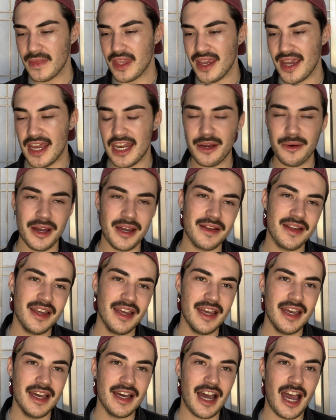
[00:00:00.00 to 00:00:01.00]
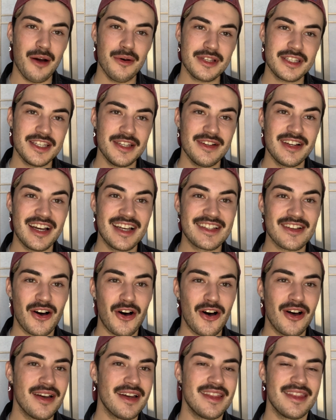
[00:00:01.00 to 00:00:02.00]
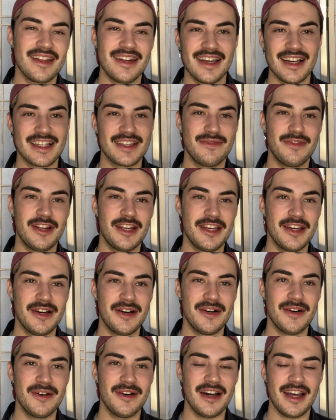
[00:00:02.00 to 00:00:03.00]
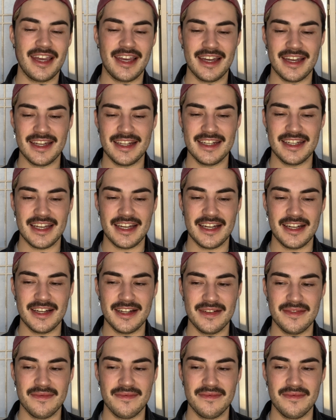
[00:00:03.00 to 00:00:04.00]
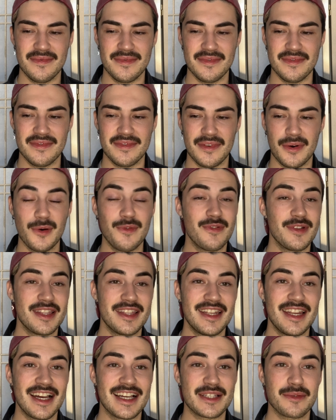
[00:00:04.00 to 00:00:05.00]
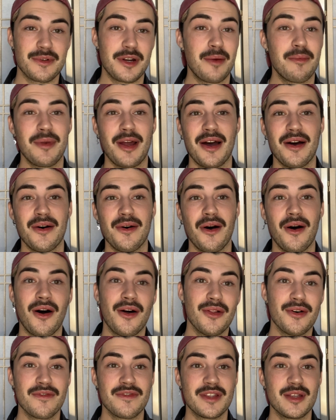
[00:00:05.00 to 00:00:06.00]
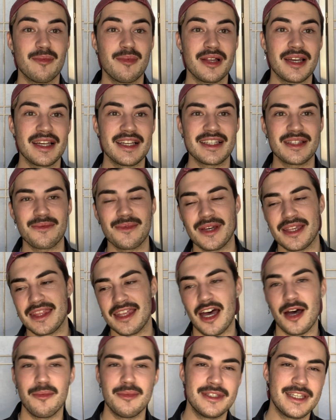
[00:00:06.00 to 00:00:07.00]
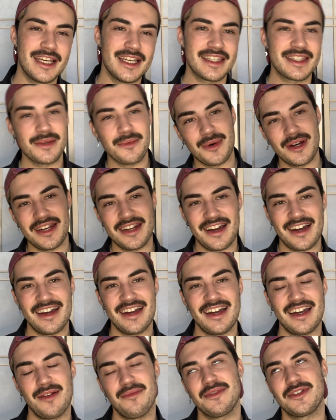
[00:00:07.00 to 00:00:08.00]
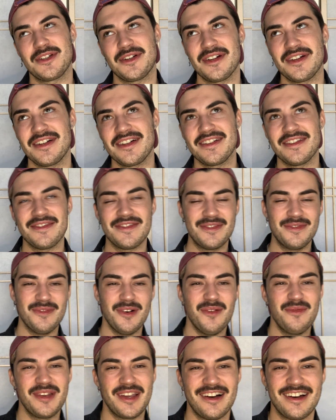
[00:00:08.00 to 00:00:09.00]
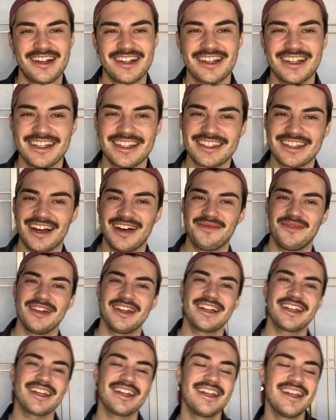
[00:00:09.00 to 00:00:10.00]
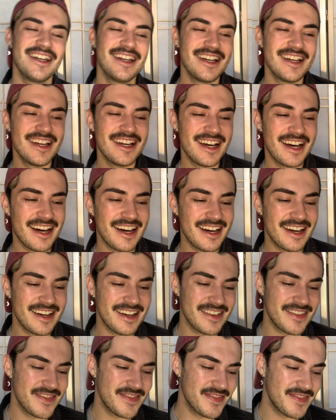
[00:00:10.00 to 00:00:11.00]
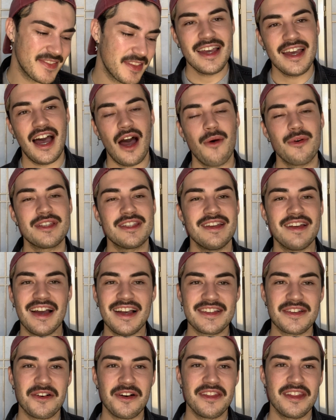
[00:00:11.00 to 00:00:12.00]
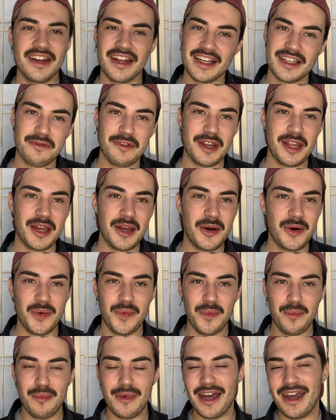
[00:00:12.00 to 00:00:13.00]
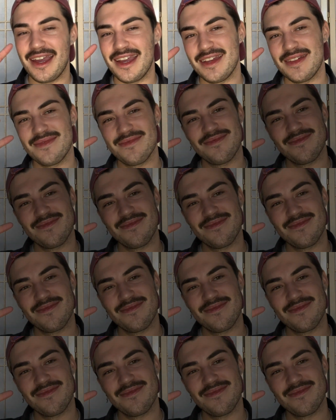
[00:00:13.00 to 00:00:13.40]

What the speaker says: anyway, I will see you guys all in the next video, and hopefully the next one I'm not all over the place with updates and whatnot. I'm sure we'll be on a good topic. I will see you guys all in the next video. Bye.